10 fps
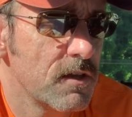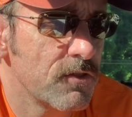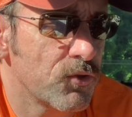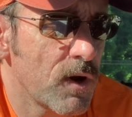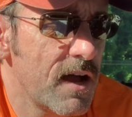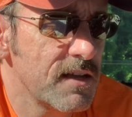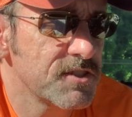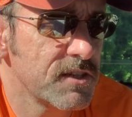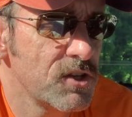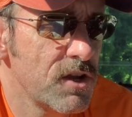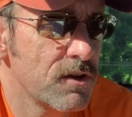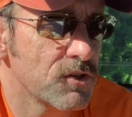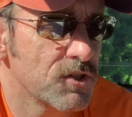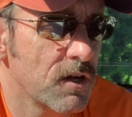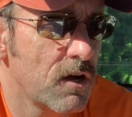Thrice in a year
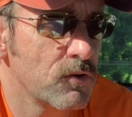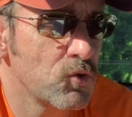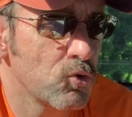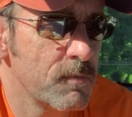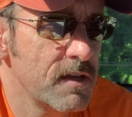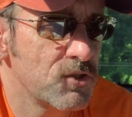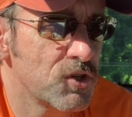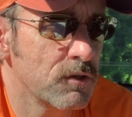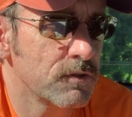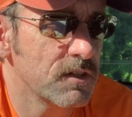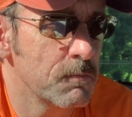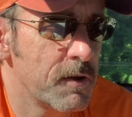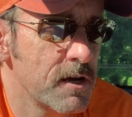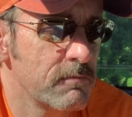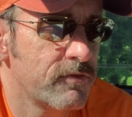shall all your men children
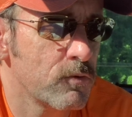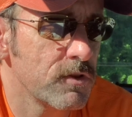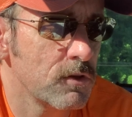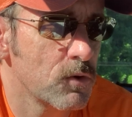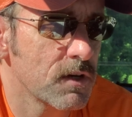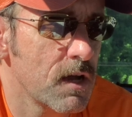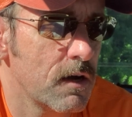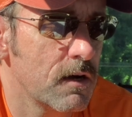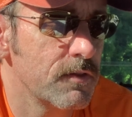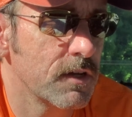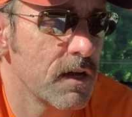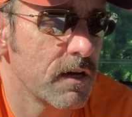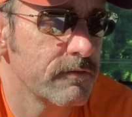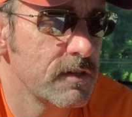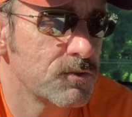appear before the Lord God, the
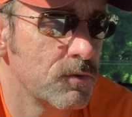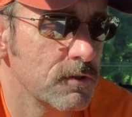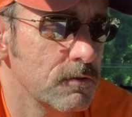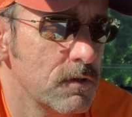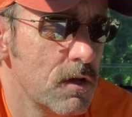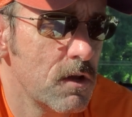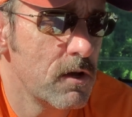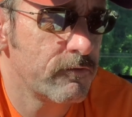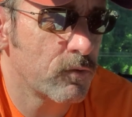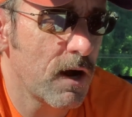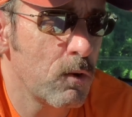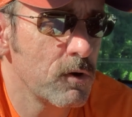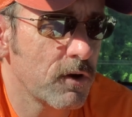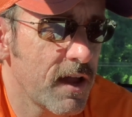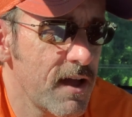God of Israel. For I
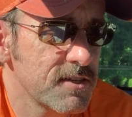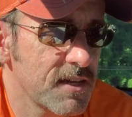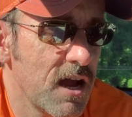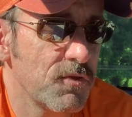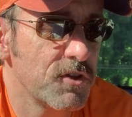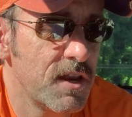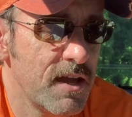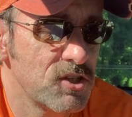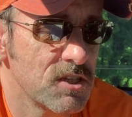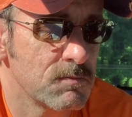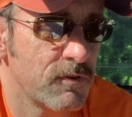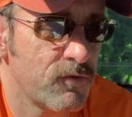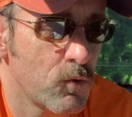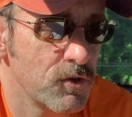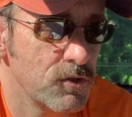will cast out the nations
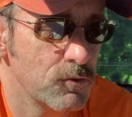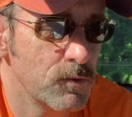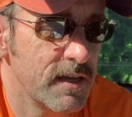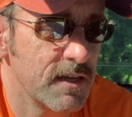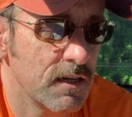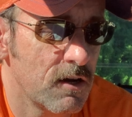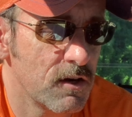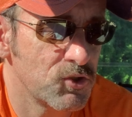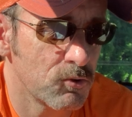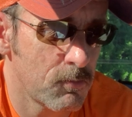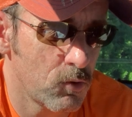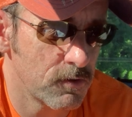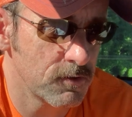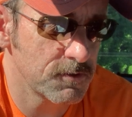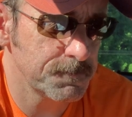before you, and enlarge your
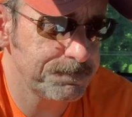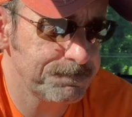borders.